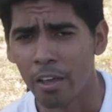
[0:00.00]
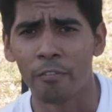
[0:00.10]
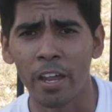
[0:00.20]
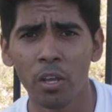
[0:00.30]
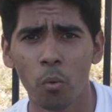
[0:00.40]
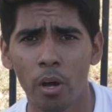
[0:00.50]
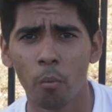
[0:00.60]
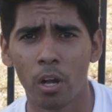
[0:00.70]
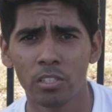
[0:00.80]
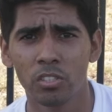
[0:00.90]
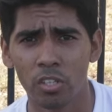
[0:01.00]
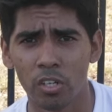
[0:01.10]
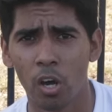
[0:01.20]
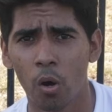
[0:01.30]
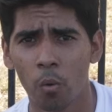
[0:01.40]
If anyone wants to
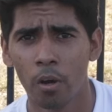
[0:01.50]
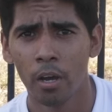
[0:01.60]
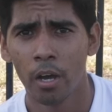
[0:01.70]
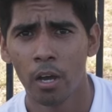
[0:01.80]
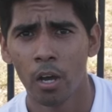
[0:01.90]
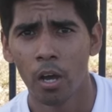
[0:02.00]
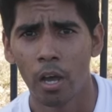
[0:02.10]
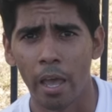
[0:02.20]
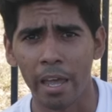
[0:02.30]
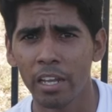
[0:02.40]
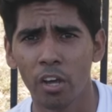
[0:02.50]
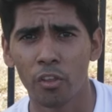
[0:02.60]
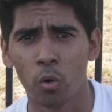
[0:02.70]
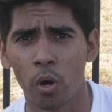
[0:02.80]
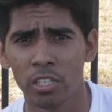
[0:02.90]
know any
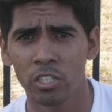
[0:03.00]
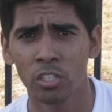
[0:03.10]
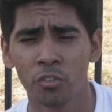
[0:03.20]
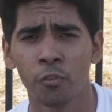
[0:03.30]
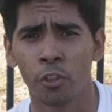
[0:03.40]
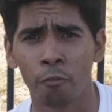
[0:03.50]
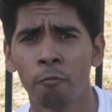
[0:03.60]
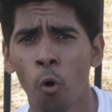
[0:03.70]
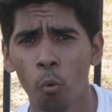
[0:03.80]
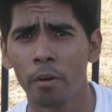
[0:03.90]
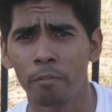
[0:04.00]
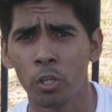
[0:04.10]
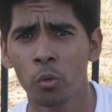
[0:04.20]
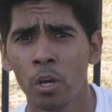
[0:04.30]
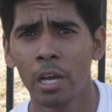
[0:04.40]
other questions for the full
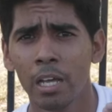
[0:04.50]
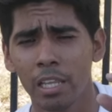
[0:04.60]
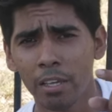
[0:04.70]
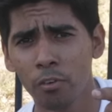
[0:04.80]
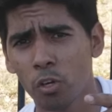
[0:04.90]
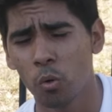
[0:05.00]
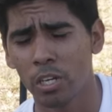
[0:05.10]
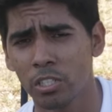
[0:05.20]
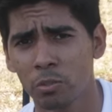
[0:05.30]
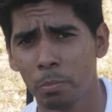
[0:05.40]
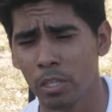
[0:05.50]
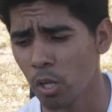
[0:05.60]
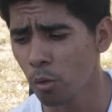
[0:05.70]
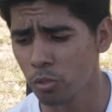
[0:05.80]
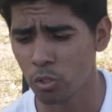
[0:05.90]
review, leave your questions
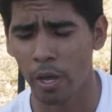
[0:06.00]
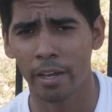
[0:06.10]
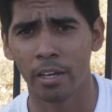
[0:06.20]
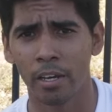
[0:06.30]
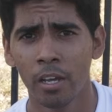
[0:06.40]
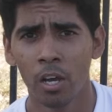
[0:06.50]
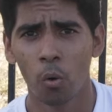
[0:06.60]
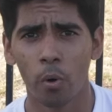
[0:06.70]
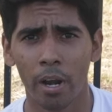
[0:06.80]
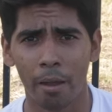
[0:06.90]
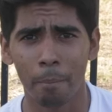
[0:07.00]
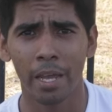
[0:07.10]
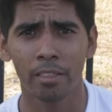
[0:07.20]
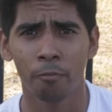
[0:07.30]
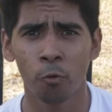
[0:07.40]
below so I could, when I
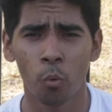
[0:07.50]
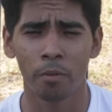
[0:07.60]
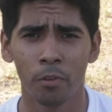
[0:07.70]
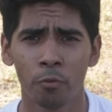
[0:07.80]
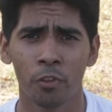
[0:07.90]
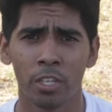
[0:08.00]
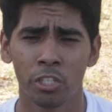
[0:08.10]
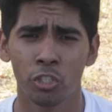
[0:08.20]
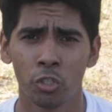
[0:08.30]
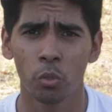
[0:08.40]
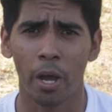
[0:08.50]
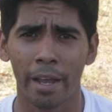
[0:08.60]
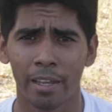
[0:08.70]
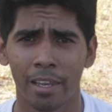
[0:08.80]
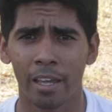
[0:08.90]
make the full review for this shoe,
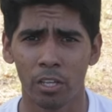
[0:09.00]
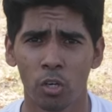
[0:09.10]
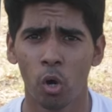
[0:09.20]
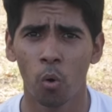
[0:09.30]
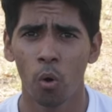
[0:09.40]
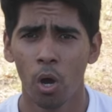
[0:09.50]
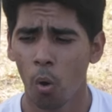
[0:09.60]
I could let you know